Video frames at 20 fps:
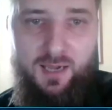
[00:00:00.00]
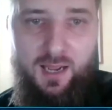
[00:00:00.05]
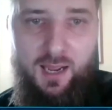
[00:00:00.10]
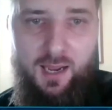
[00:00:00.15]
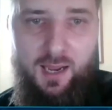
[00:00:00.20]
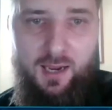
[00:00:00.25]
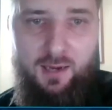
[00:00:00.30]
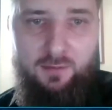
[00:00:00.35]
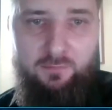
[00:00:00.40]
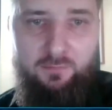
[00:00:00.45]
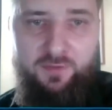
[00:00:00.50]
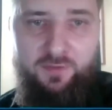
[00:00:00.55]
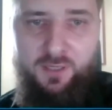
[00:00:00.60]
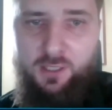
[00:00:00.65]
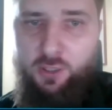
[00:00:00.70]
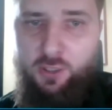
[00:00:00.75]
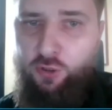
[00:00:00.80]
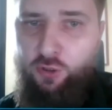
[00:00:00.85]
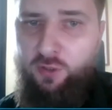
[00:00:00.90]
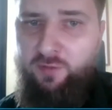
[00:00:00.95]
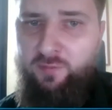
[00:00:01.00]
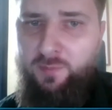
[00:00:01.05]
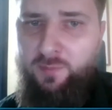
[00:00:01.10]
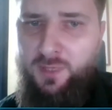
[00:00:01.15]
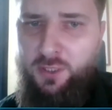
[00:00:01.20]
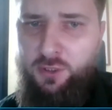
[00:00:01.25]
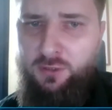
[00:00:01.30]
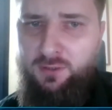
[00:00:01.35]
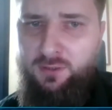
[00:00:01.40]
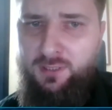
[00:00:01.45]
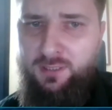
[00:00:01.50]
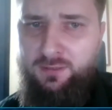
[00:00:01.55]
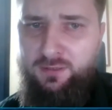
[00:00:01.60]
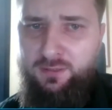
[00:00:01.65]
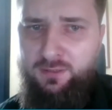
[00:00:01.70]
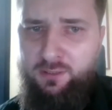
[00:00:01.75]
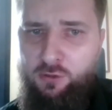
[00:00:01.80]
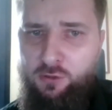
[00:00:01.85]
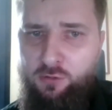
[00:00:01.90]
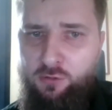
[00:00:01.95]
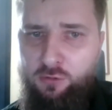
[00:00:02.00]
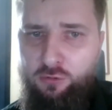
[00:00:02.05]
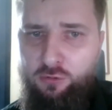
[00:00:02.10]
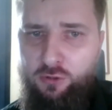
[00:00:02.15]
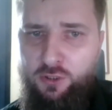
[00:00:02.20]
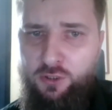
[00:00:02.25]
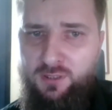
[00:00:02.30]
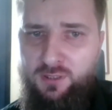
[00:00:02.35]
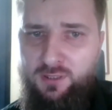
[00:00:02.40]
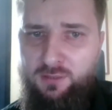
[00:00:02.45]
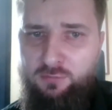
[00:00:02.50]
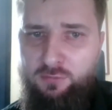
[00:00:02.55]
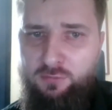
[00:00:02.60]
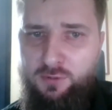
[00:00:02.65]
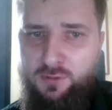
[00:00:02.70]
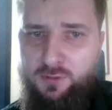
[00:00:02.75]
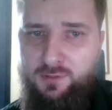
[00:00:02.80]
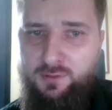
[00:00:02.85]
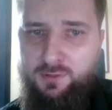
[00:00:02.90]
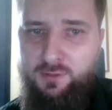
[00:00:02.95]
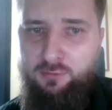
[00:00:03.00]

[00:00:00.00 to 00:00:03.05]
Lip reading: I think I should have mentioned that in the conclusion, it was